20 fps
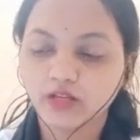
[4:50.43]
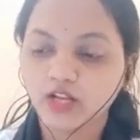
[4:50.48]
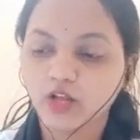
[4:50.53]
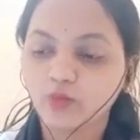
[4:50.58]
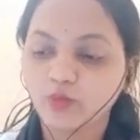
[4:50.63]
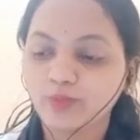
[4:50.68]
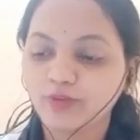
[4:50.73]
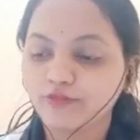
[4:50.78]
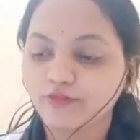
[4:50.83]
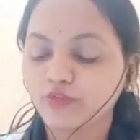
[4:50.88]

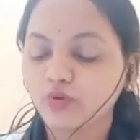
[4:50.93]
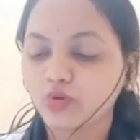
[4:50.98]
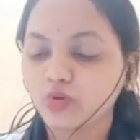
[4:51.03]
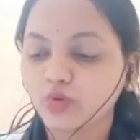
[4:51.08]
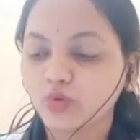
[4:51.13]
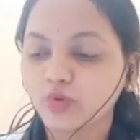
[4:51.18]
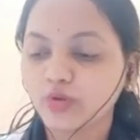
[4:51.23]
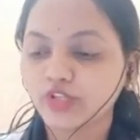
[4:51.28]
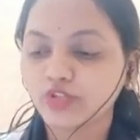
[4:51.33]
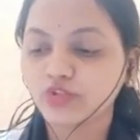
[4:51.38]
Now before
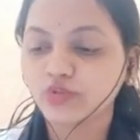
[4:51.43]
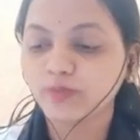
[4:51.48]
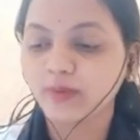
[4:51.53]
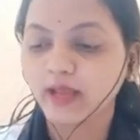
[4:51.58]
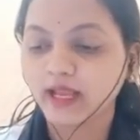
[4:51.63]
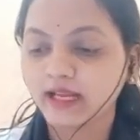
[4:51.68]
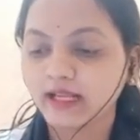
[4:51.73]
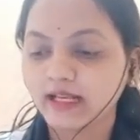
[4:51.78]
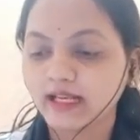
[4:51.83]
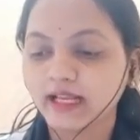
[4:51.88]
going to
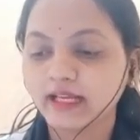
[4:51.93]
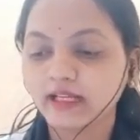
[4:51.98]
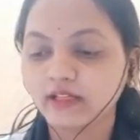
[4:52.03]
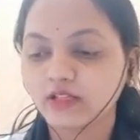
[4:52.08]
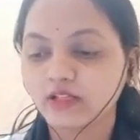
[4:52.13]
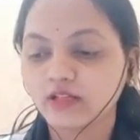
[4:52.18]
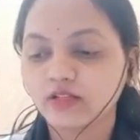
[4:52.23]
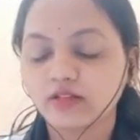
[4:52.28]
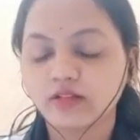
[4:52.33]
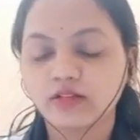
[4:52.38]
Bacalite,